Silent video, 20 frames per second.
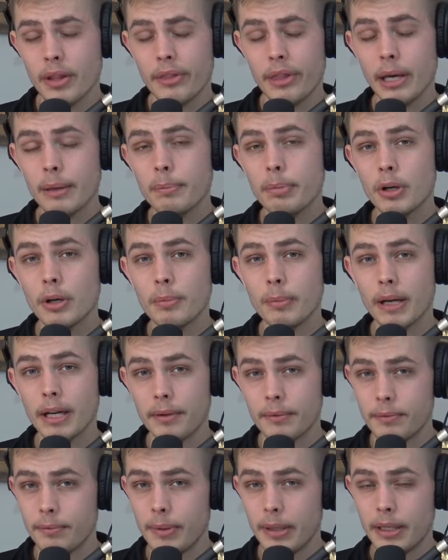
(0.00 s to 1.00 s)
that book might
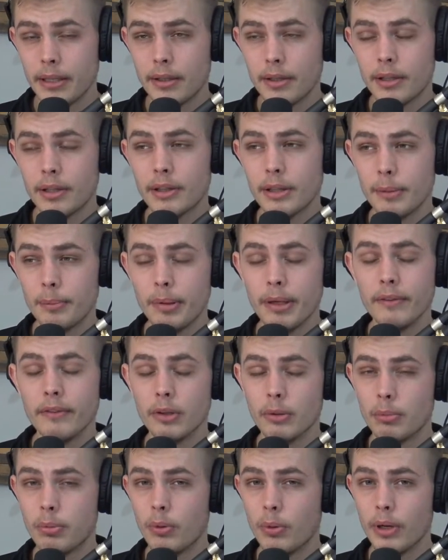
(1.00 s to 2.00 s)
have been the
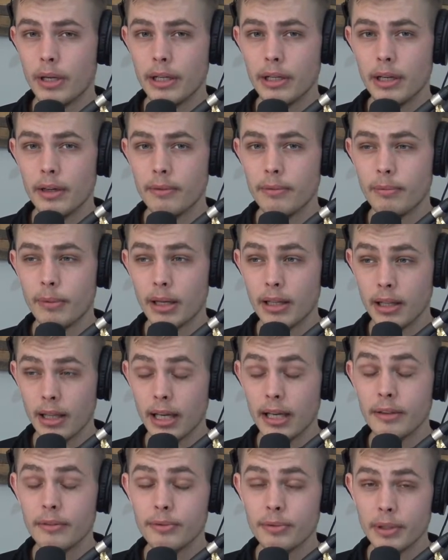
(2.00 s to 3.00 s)
pivotal point of my
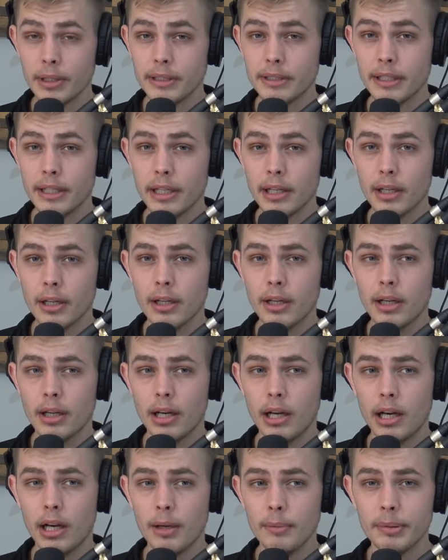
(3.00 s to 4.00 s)
life right there
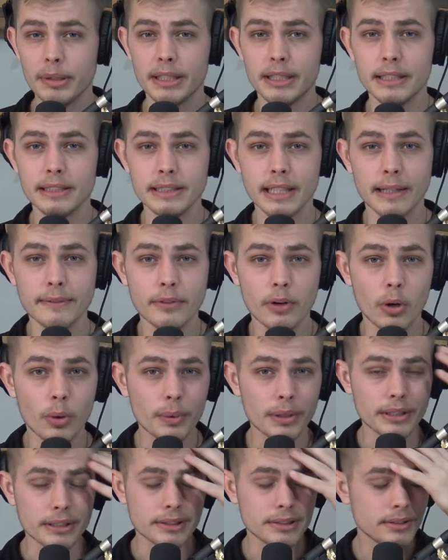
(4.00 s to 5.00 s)
uh, because I've
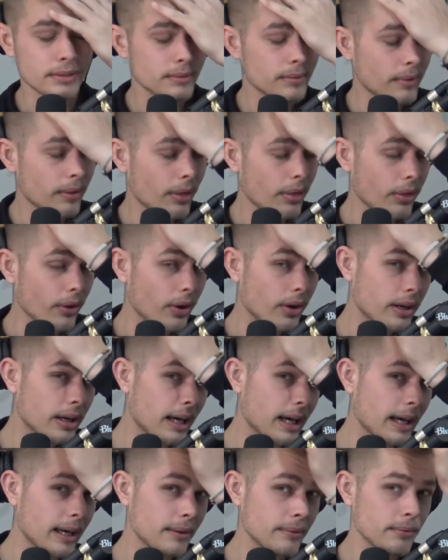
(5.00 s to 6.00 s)
always thought
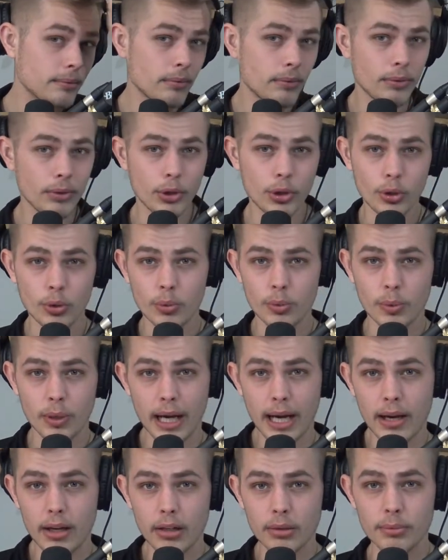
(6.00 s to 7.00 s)
I knew
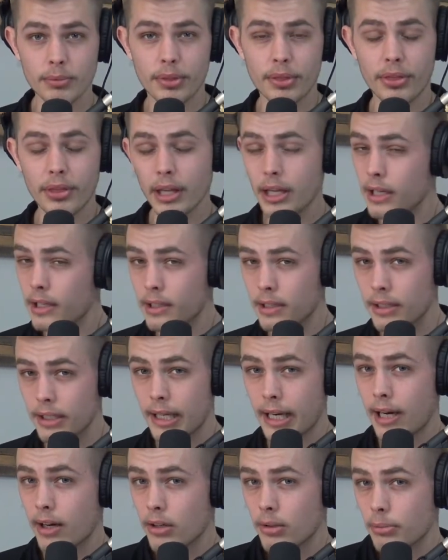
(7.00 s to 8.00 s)
how to think
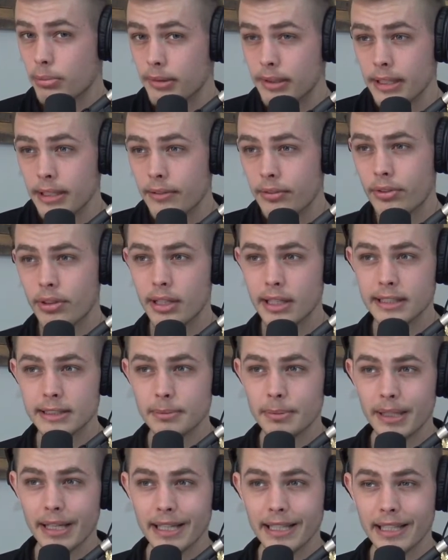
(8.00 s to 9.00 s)
and how to believe
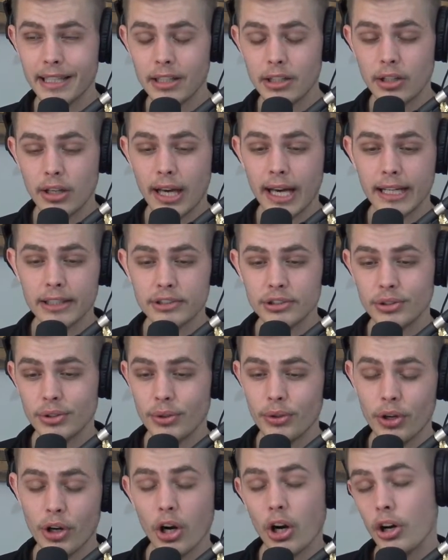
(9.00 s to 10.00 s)
things, but I didn't actually
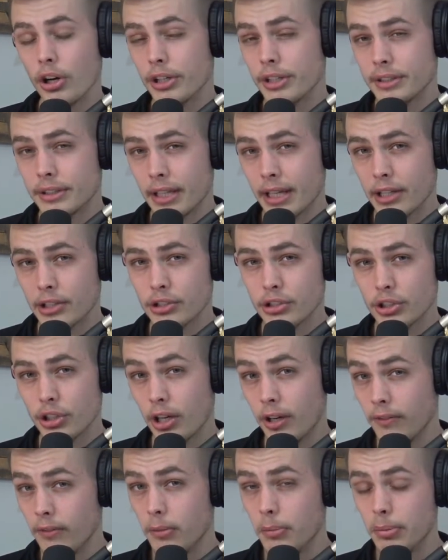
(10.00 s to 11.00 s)
know the architecture
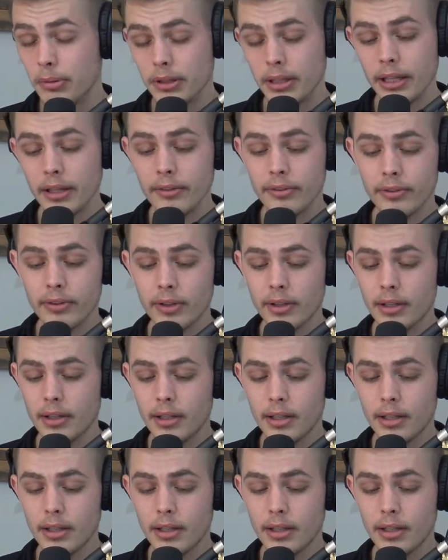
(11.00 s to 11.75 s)
of a belief.